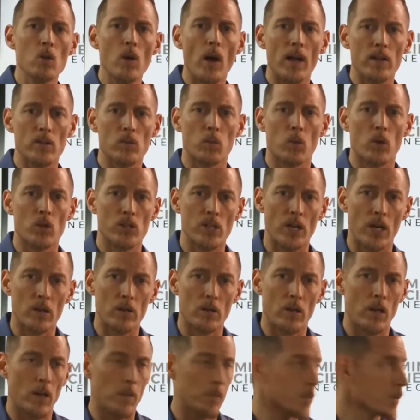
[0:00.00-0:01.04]
who has worse
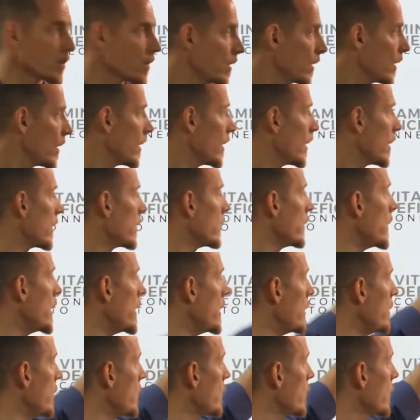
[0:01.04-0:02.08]
outcomes.
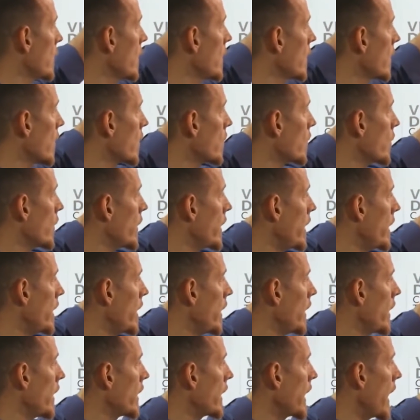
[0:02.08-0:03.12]
These
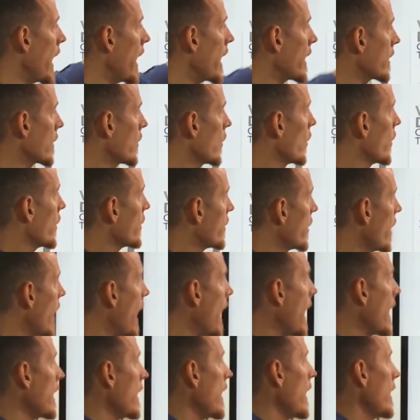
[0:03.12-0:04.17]
three categories.
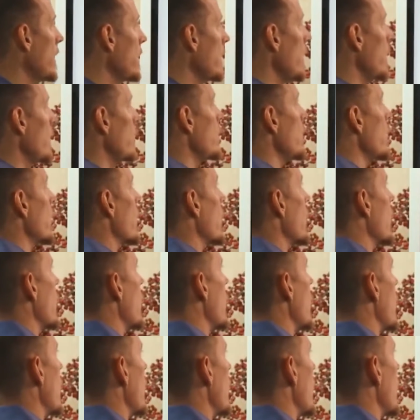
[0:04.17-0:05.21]
That and if
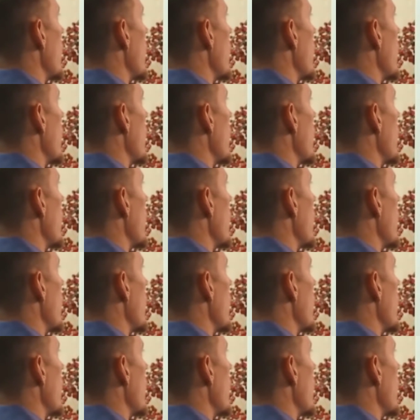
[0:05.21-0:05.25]
you're